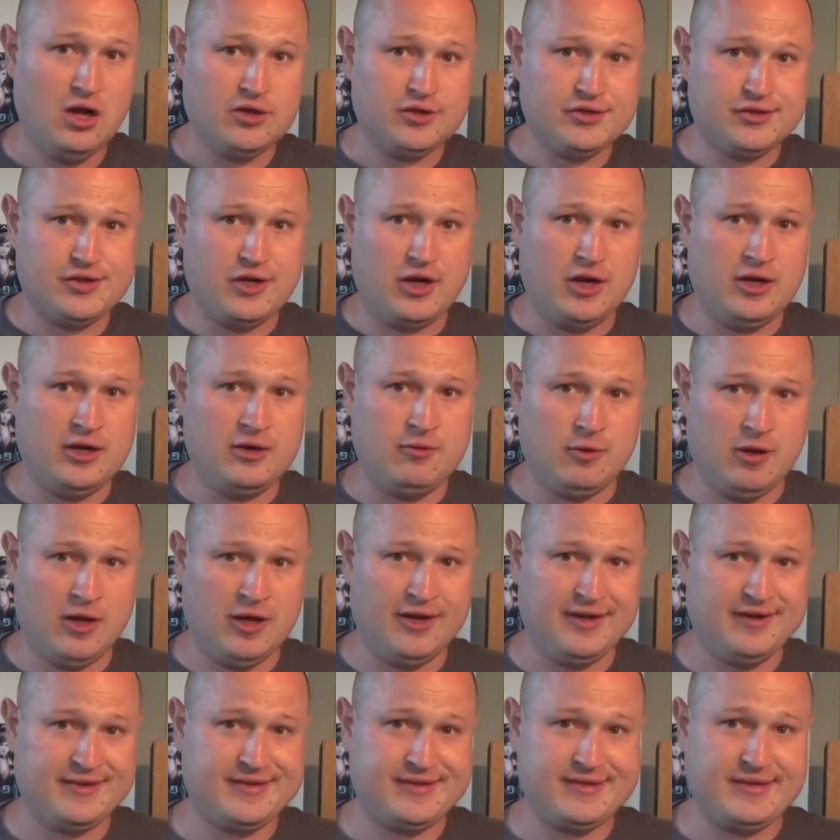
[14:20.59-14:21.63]
So
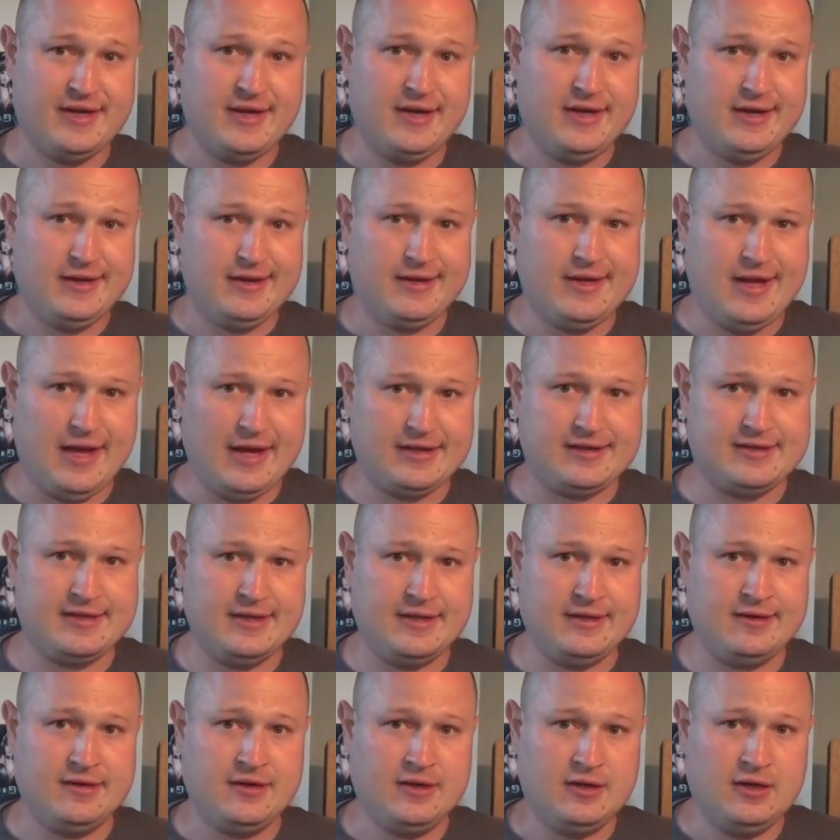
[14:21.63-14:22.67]
anyways, that's
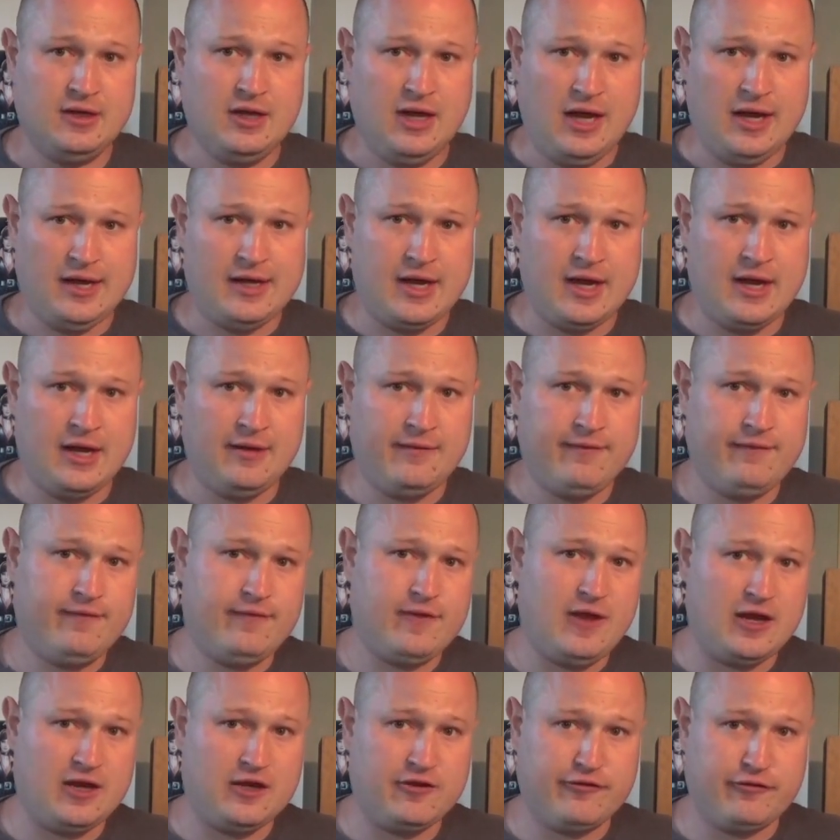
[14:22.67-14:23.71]
it. Again,
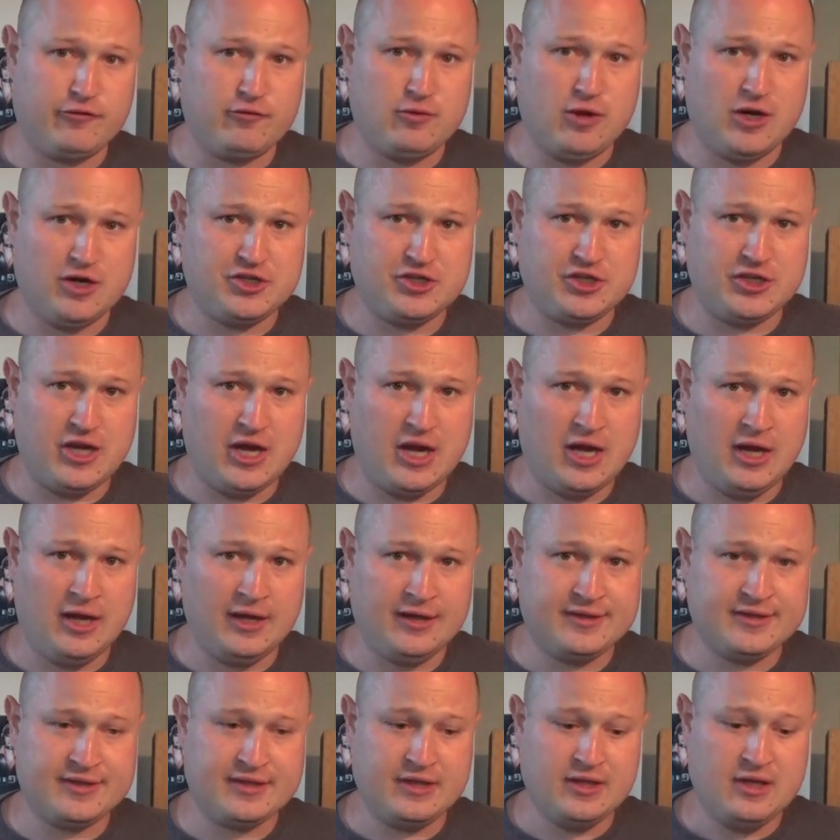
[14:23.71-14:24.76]
thank you for watching,
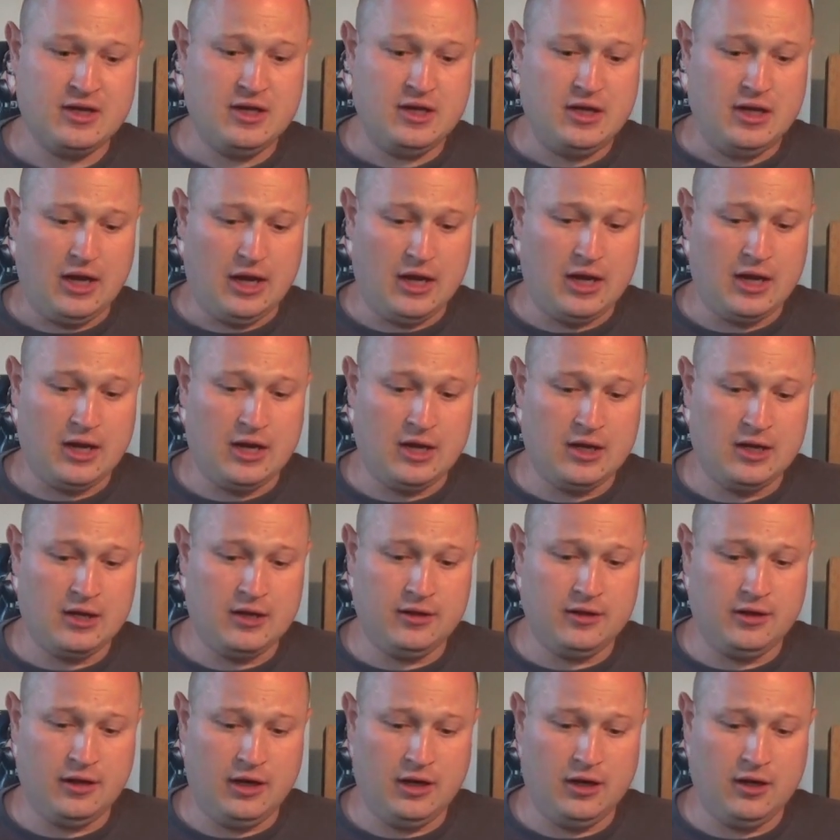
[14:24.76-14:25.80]
guys,
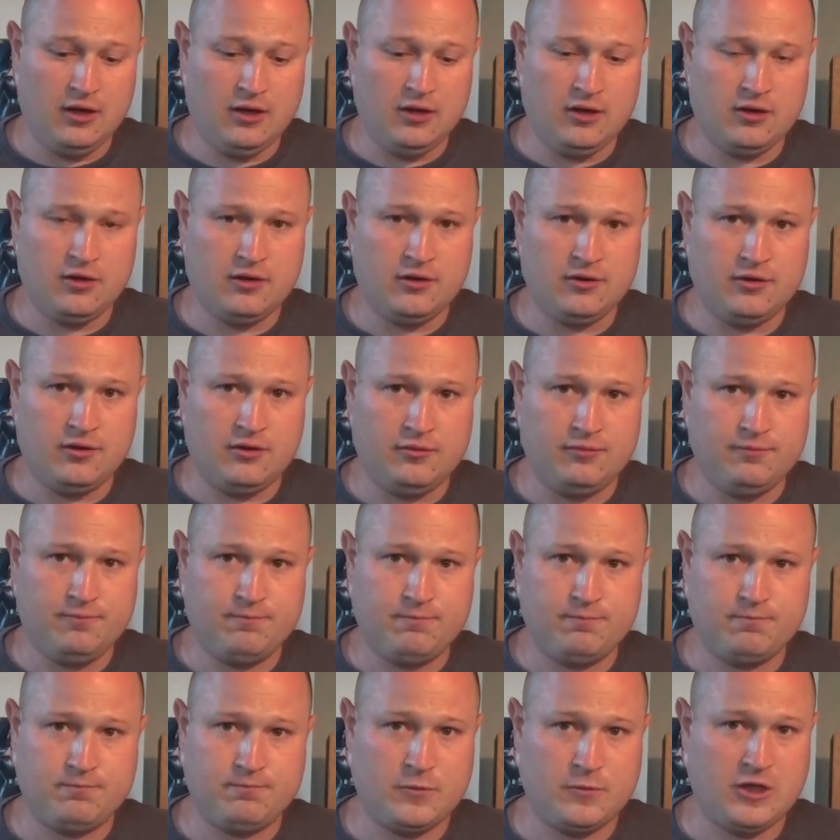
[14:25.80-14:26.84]
and I'll
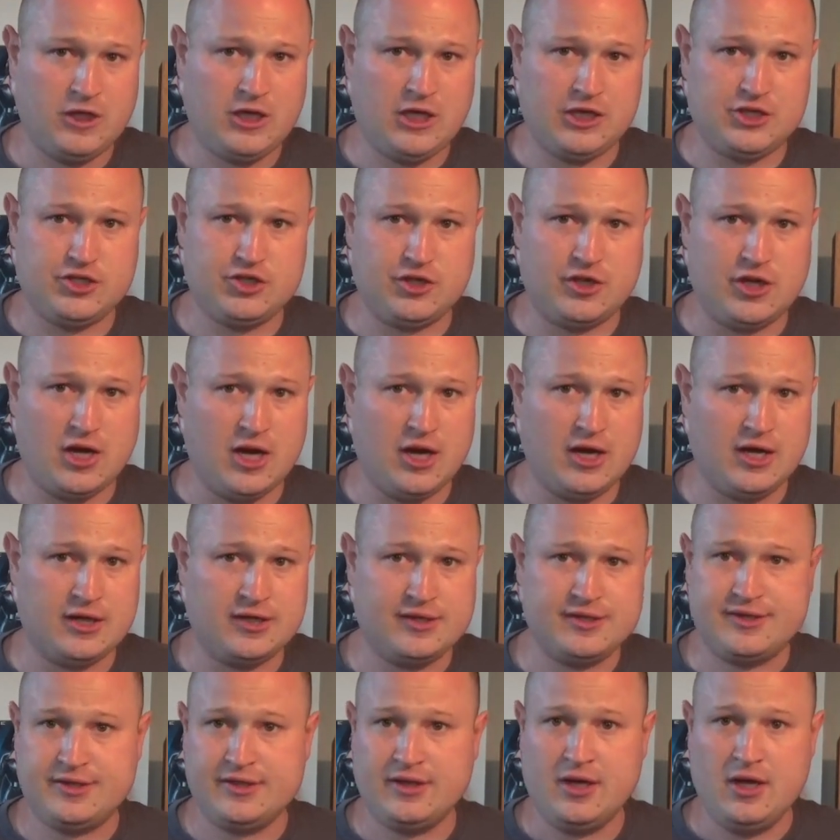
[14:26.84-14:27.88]
catch you
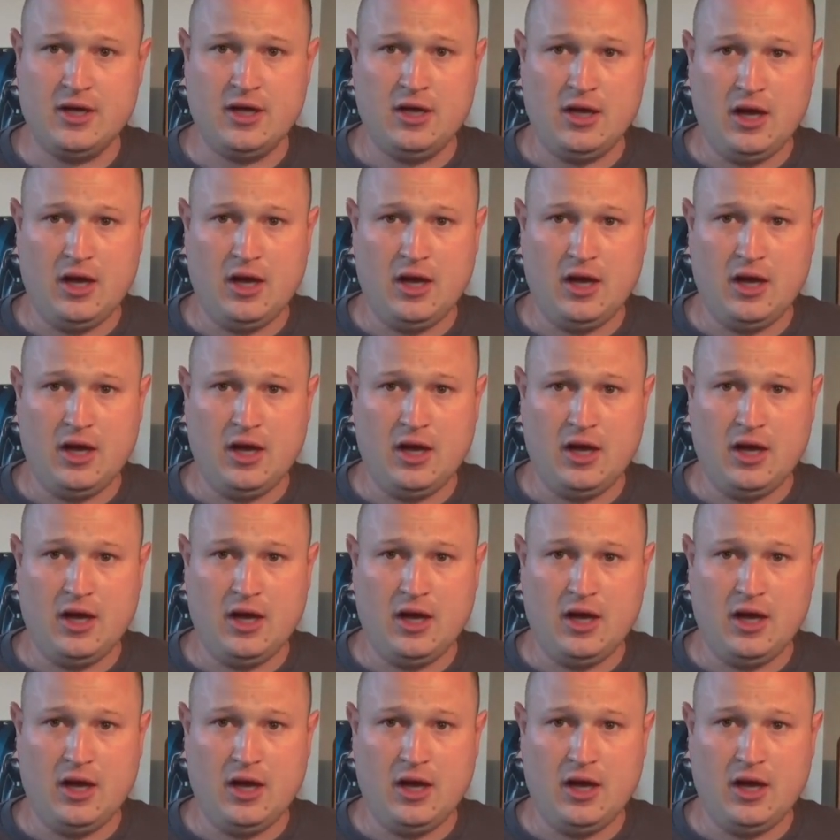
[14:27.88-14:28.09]
guys.